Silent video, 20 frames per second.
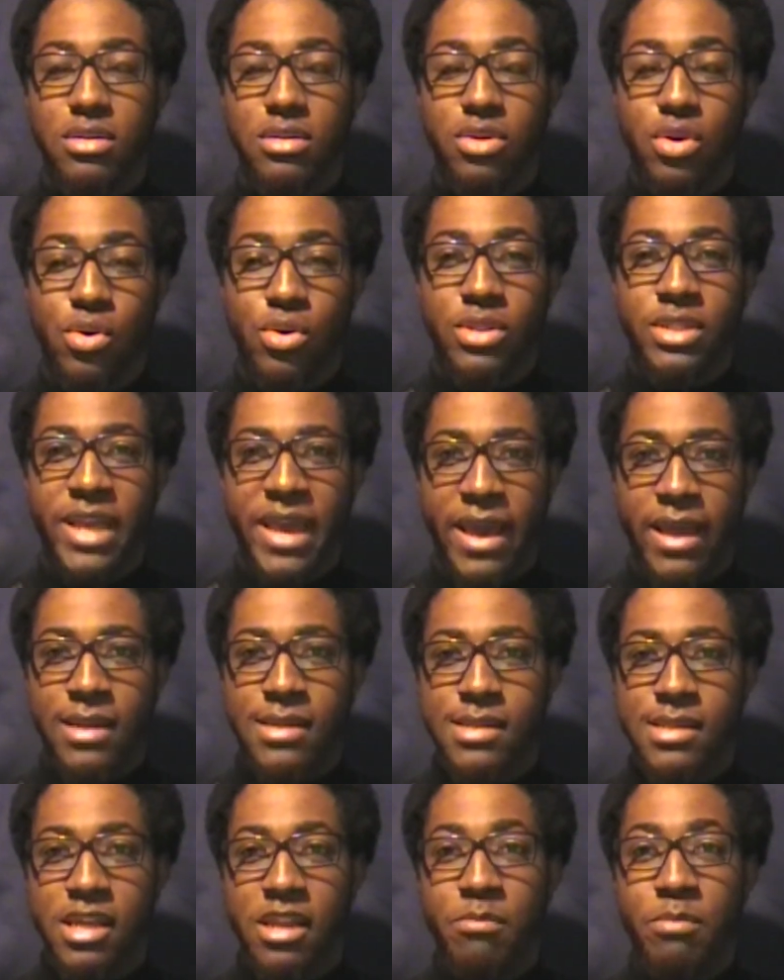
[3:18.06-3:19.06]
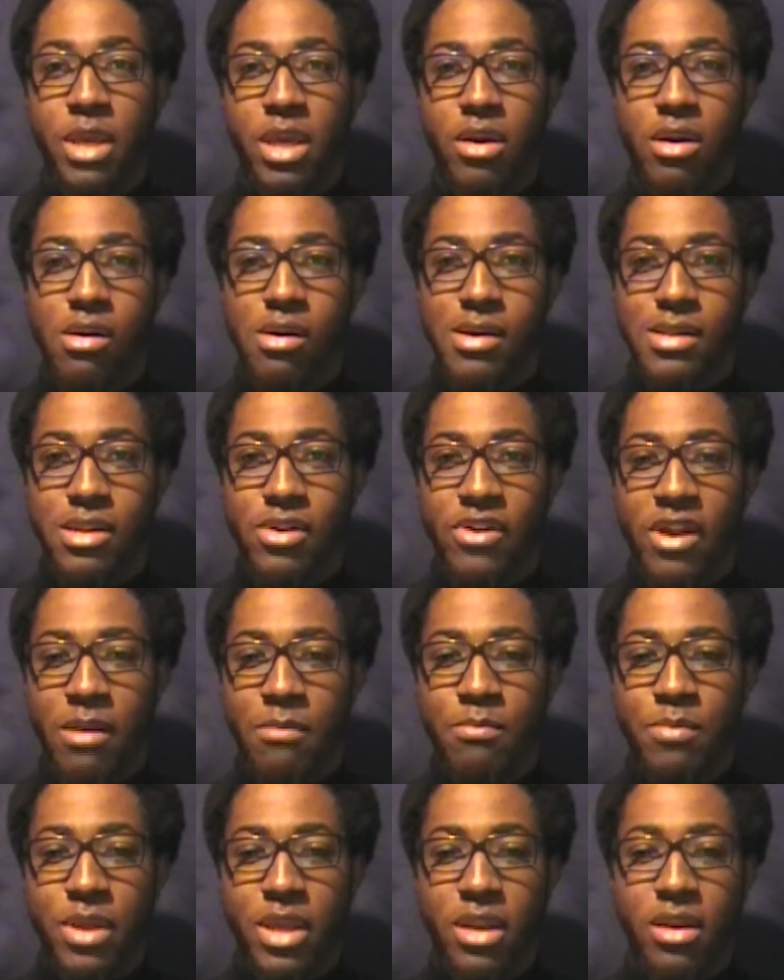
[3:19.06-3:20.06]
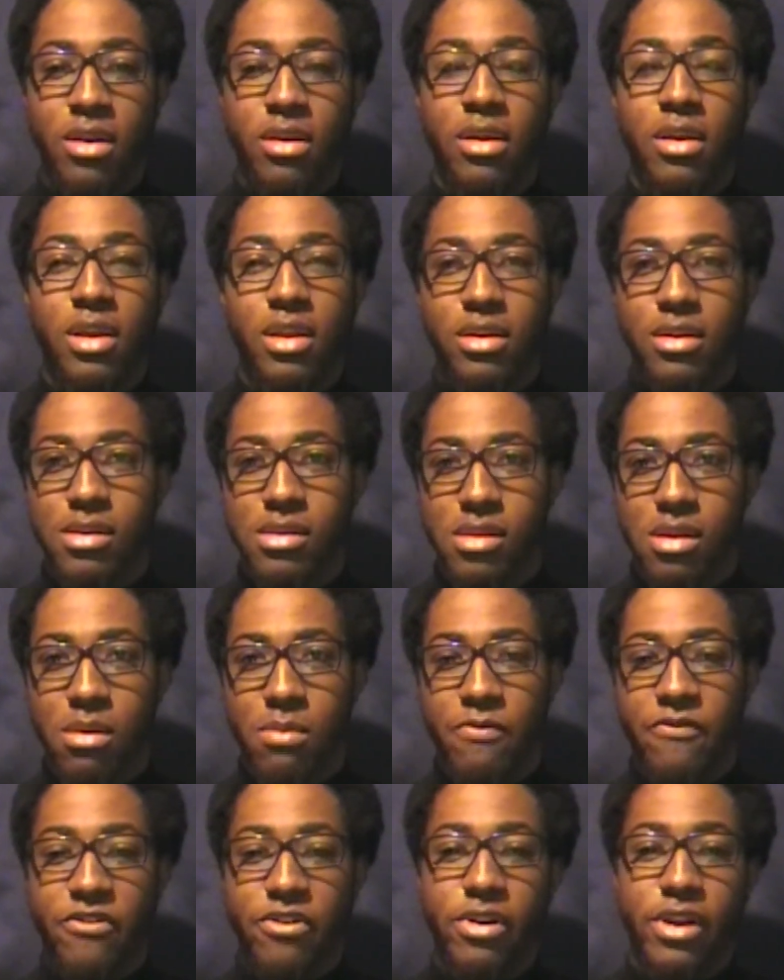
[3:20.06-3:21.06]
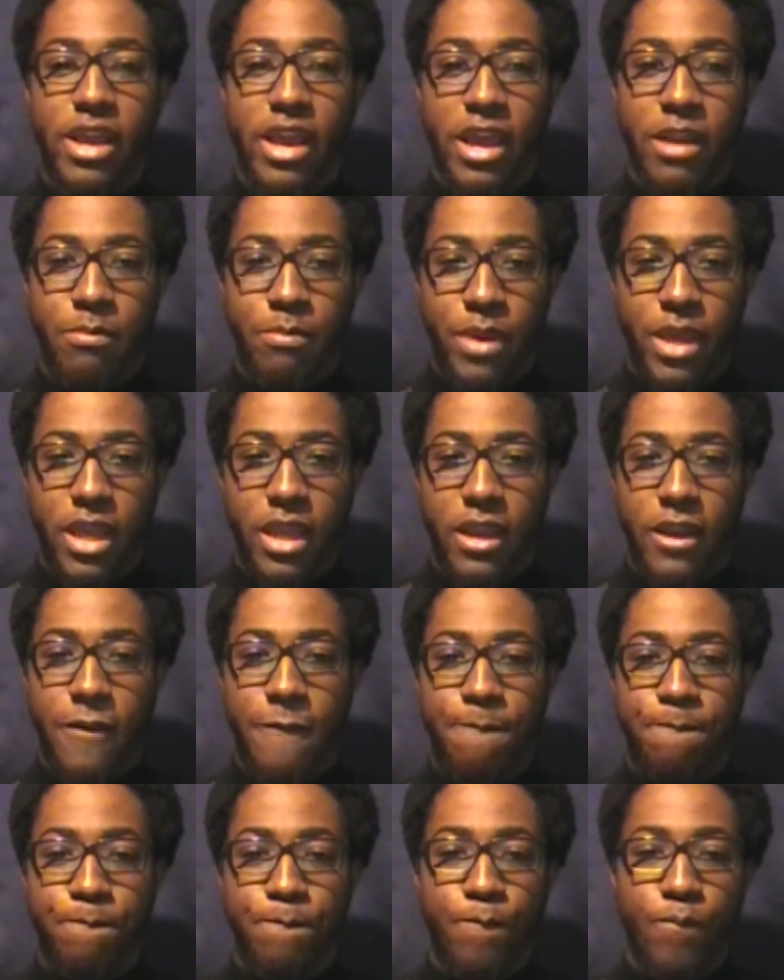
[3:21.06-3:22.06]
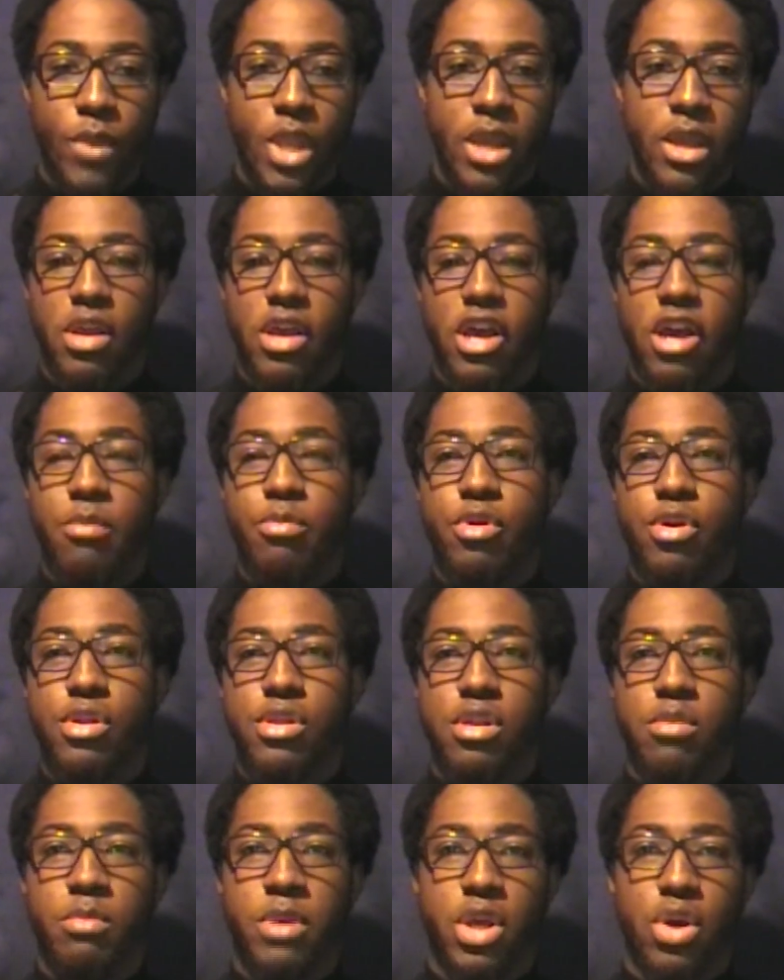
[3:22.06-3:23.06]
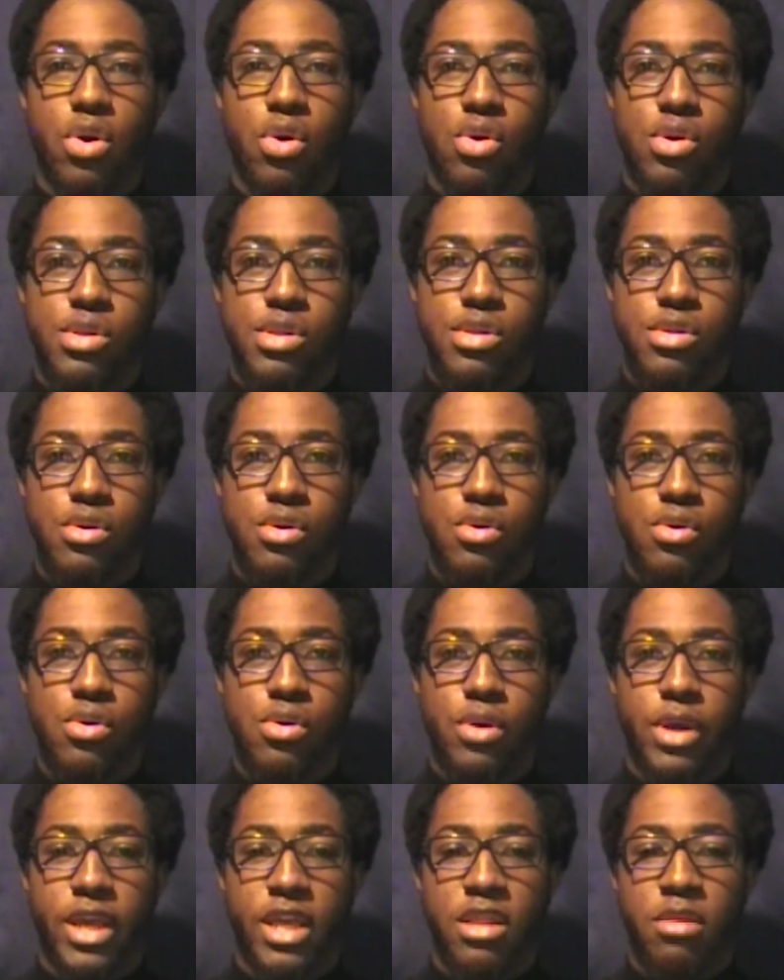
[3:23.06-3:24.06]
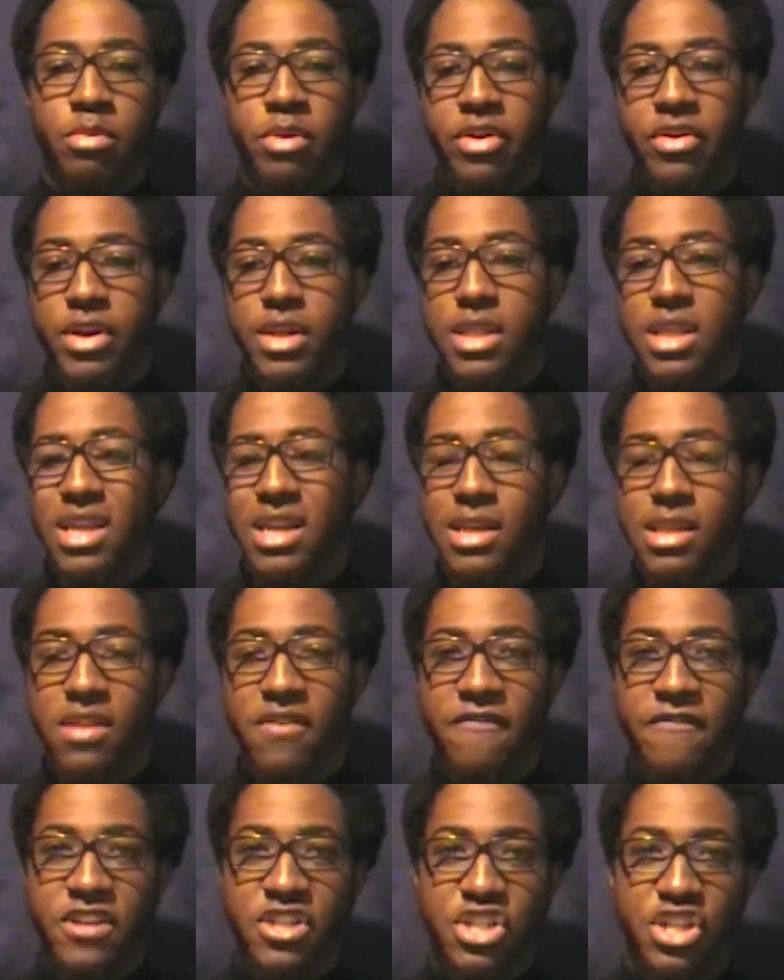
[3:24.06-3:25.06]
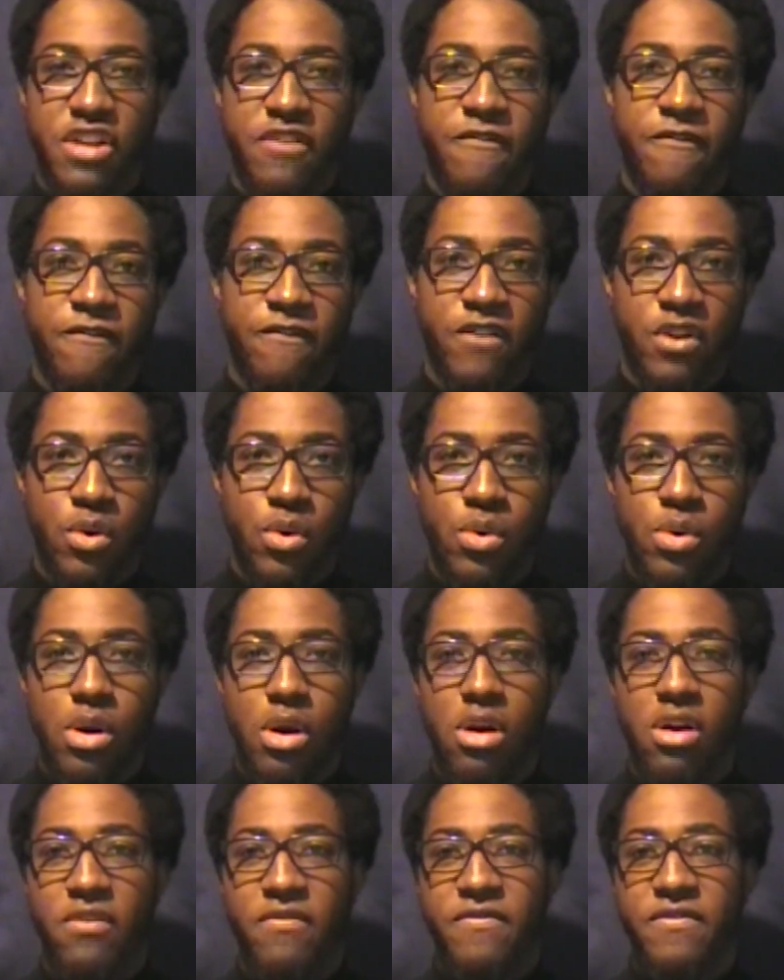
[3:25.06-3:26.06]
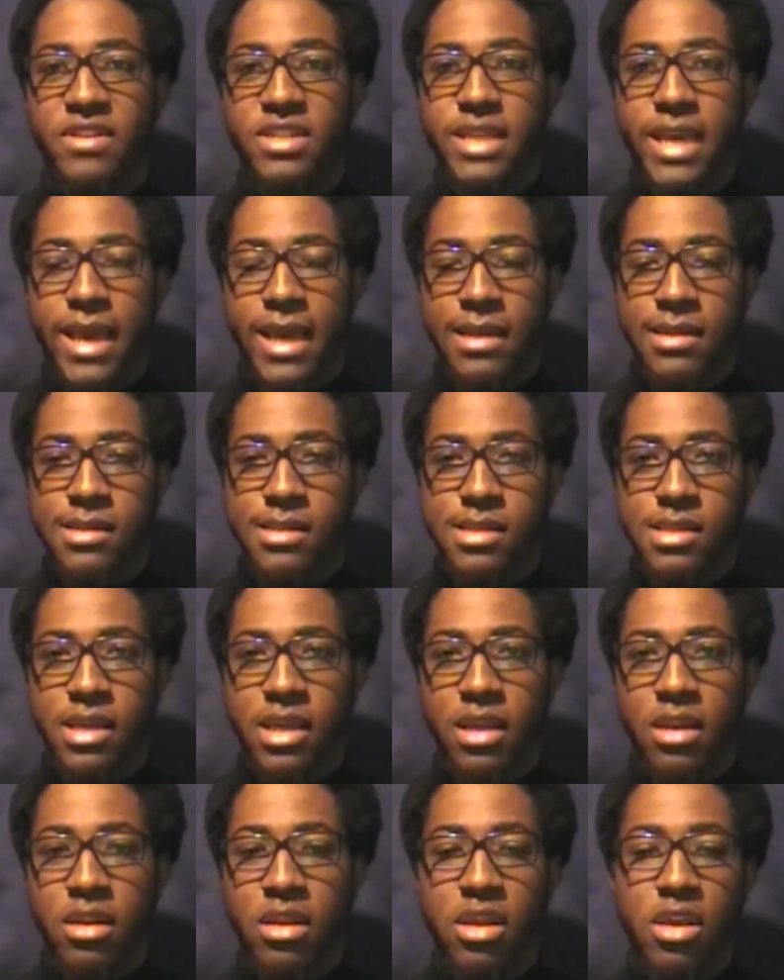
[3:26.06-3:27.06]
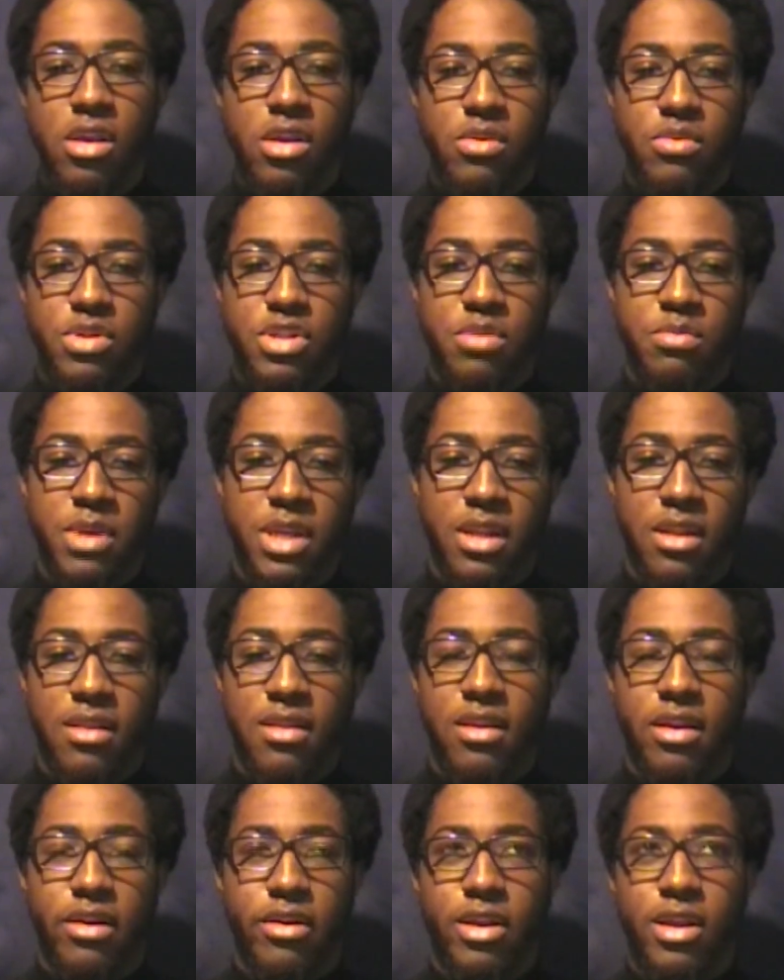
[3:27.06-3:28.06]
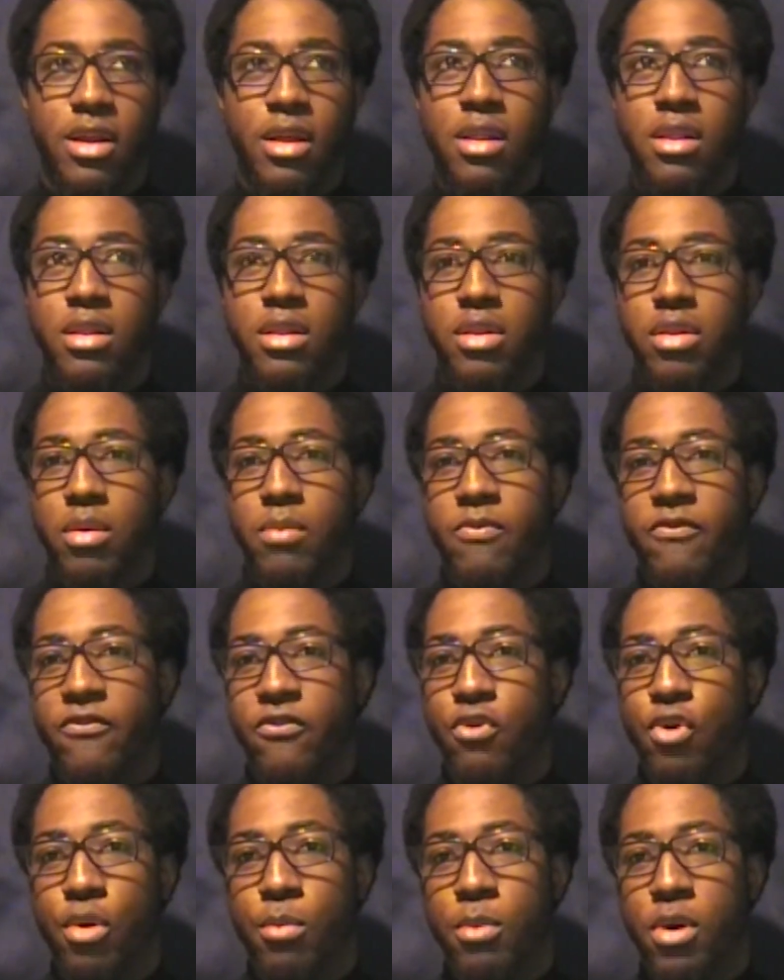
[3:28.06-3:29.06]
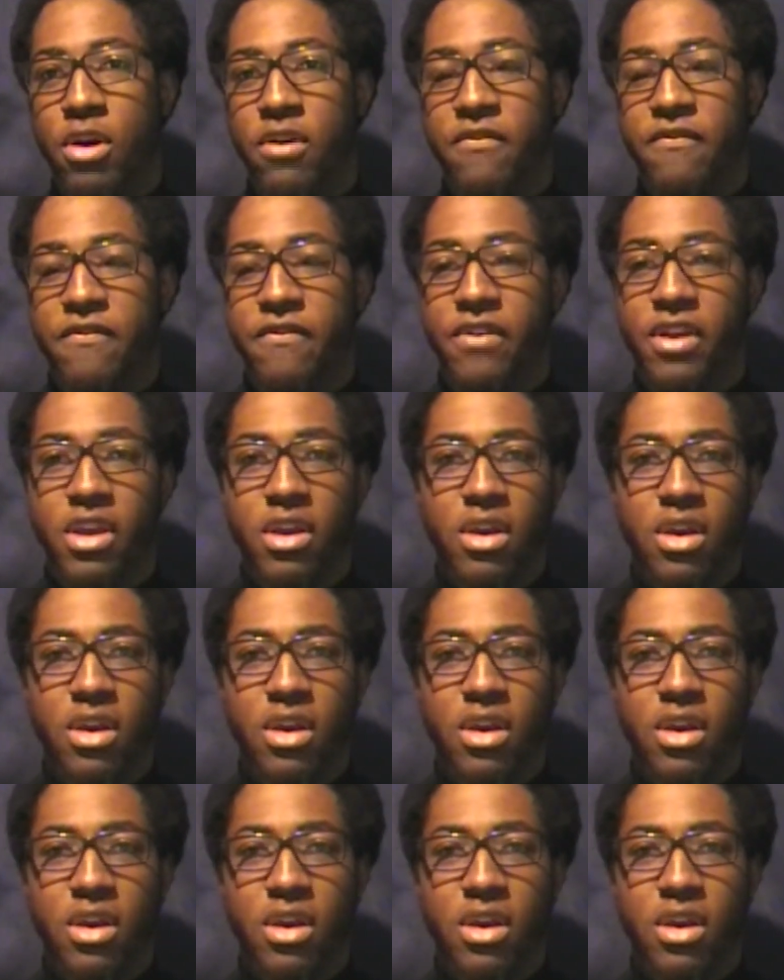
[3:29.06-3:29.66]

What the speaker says: dialysate may cause cramping, discomfort, and pain. A person may also experience insufficient flow of dialysate, which meaning there is some form of